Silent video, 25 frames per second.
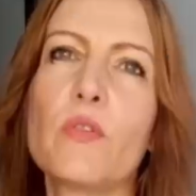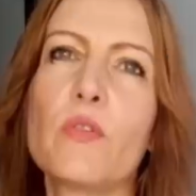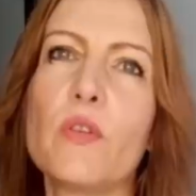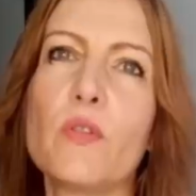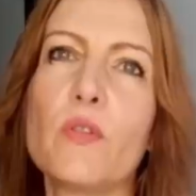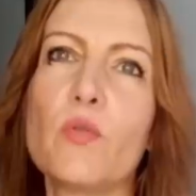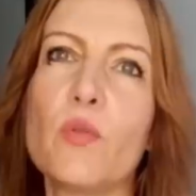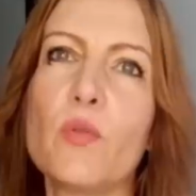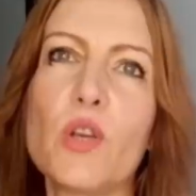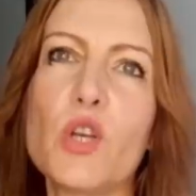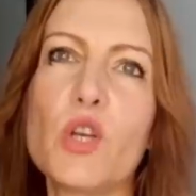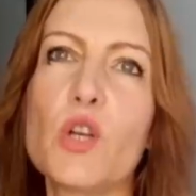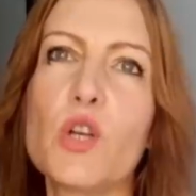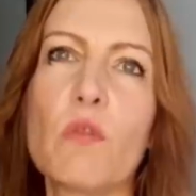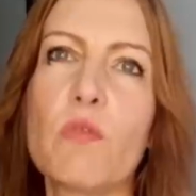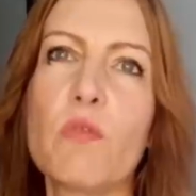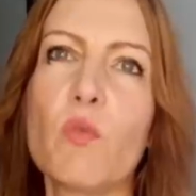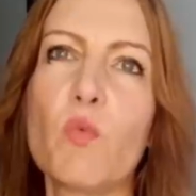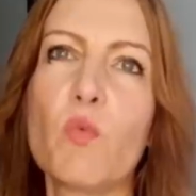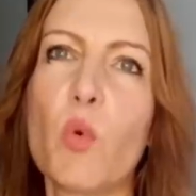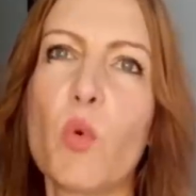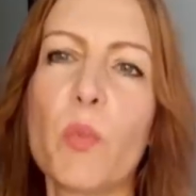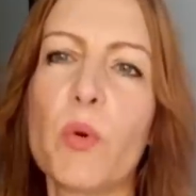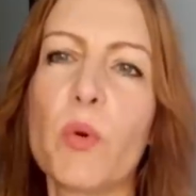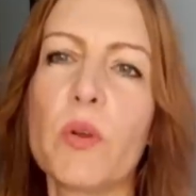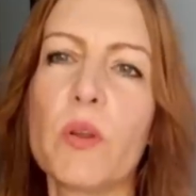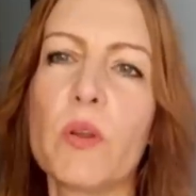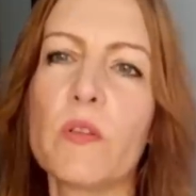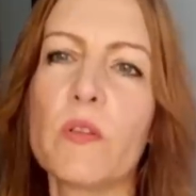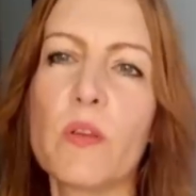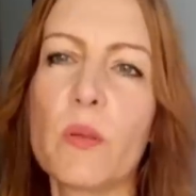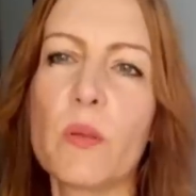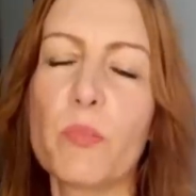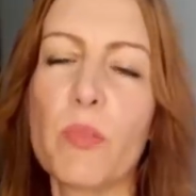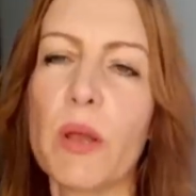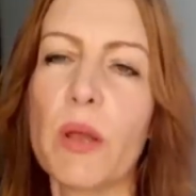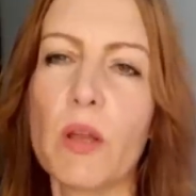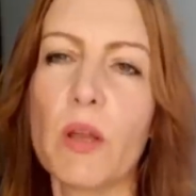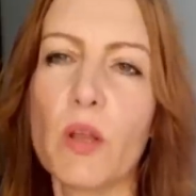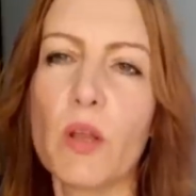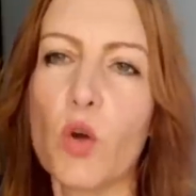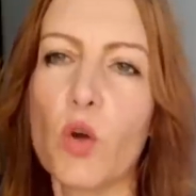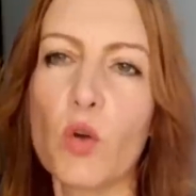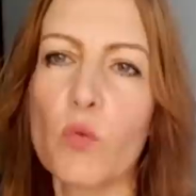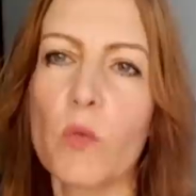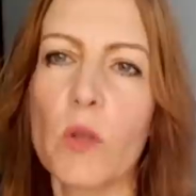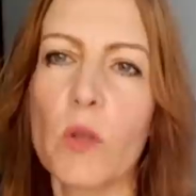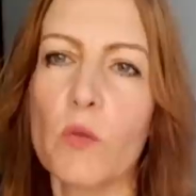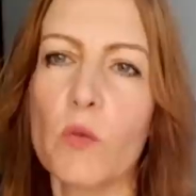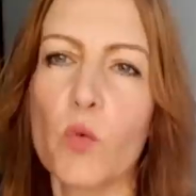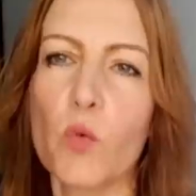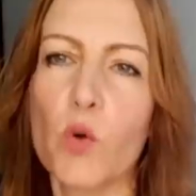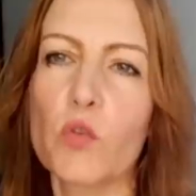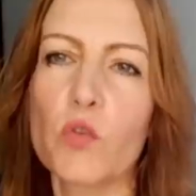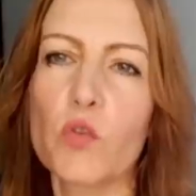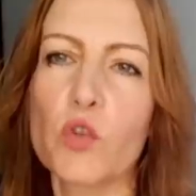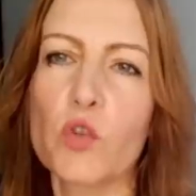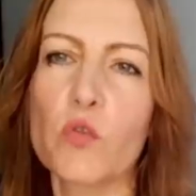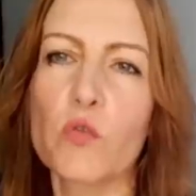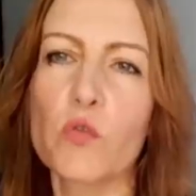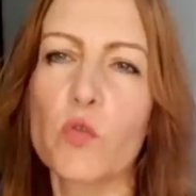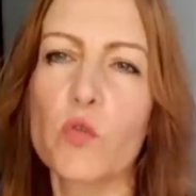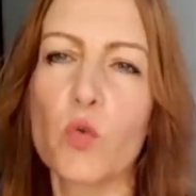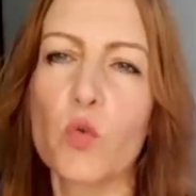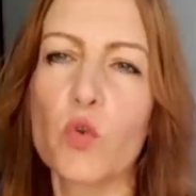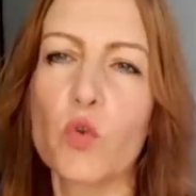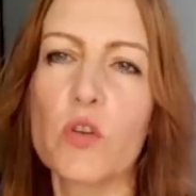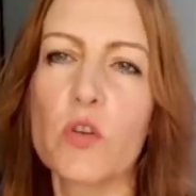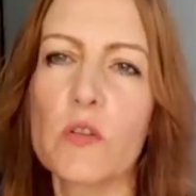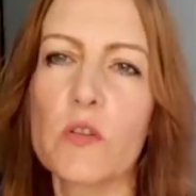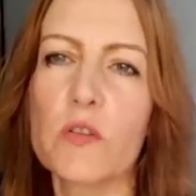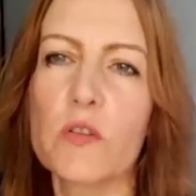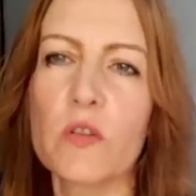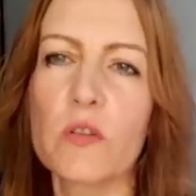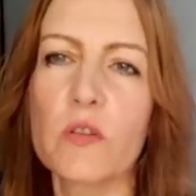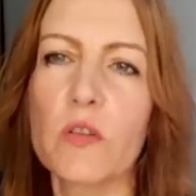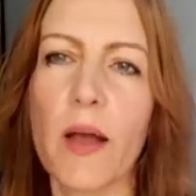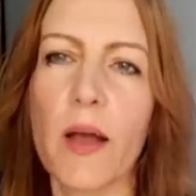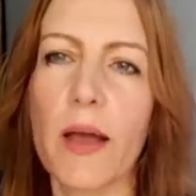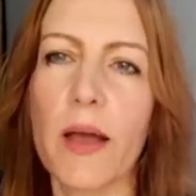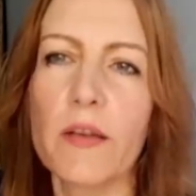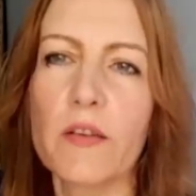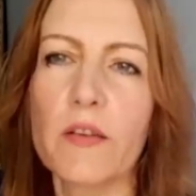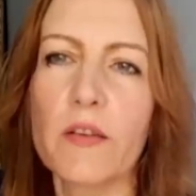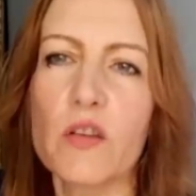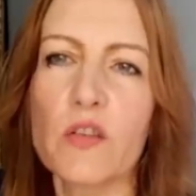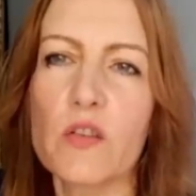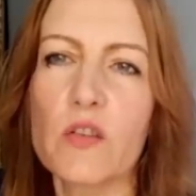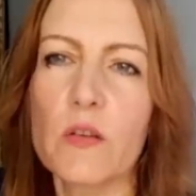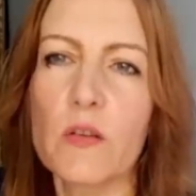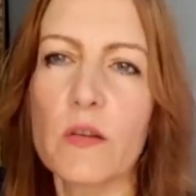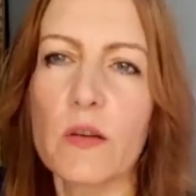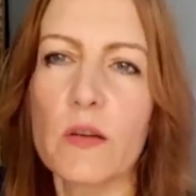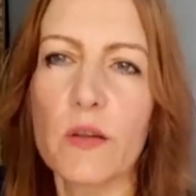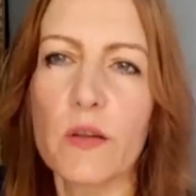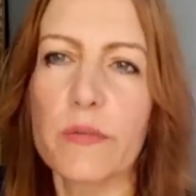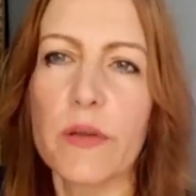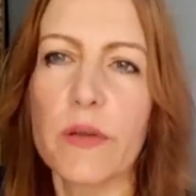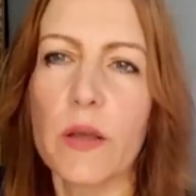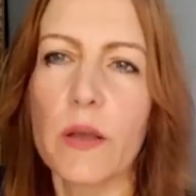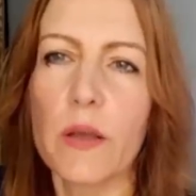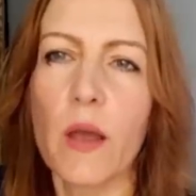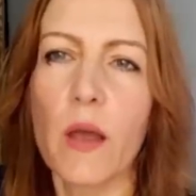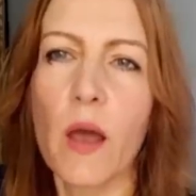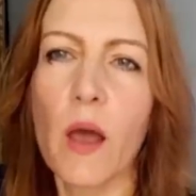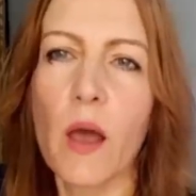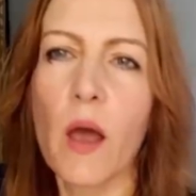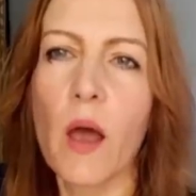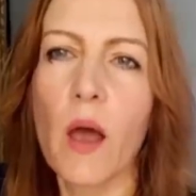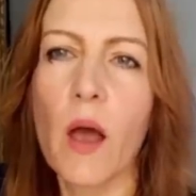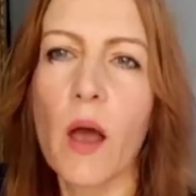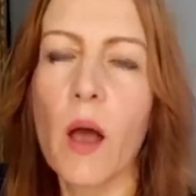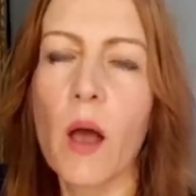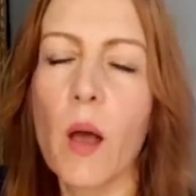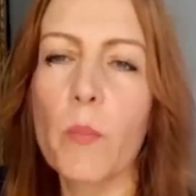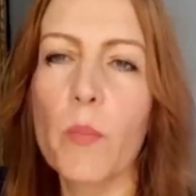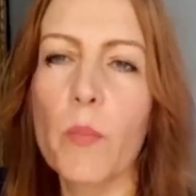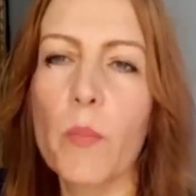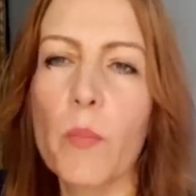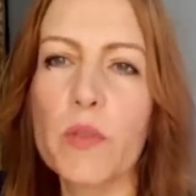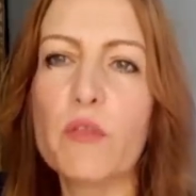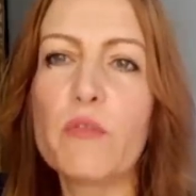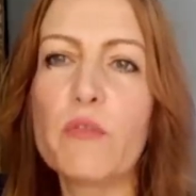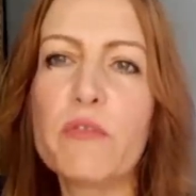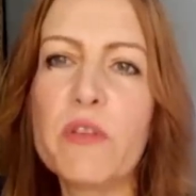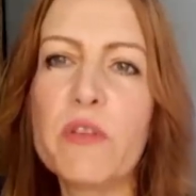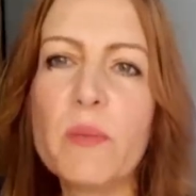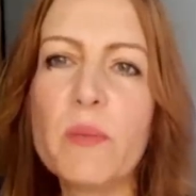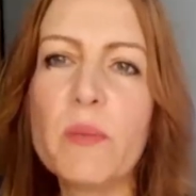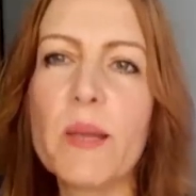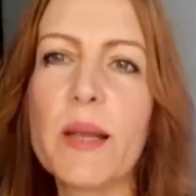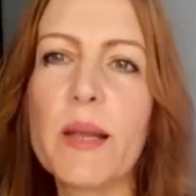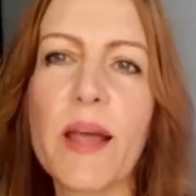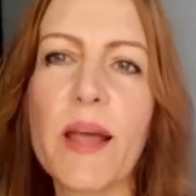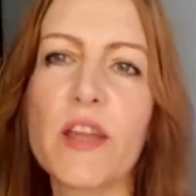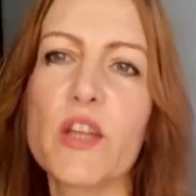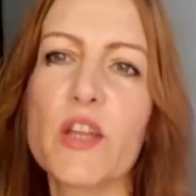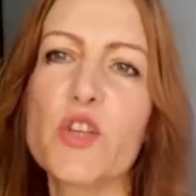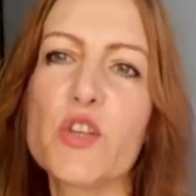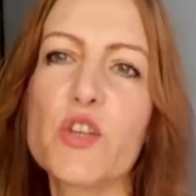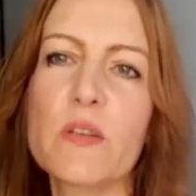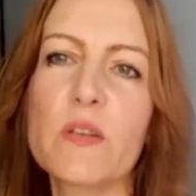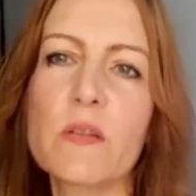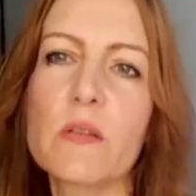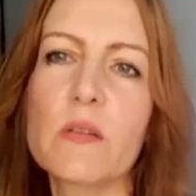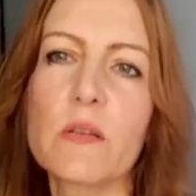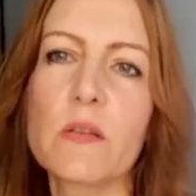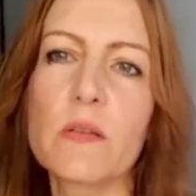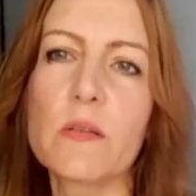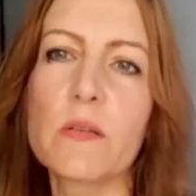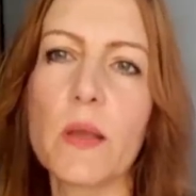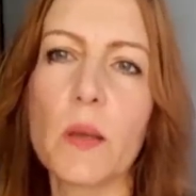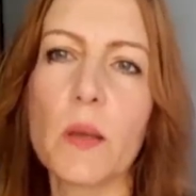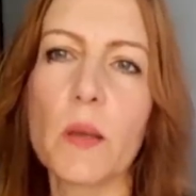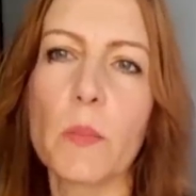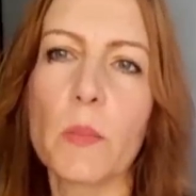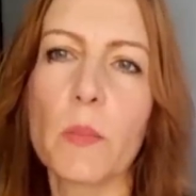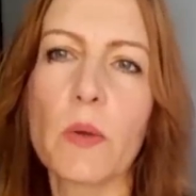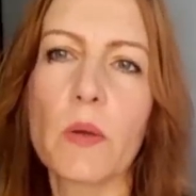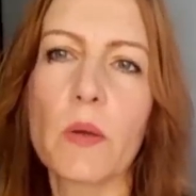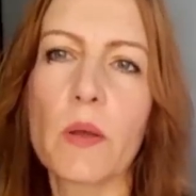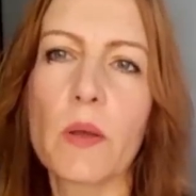Situation of a woman is depending on in what social society she's living, but the female energy is the same.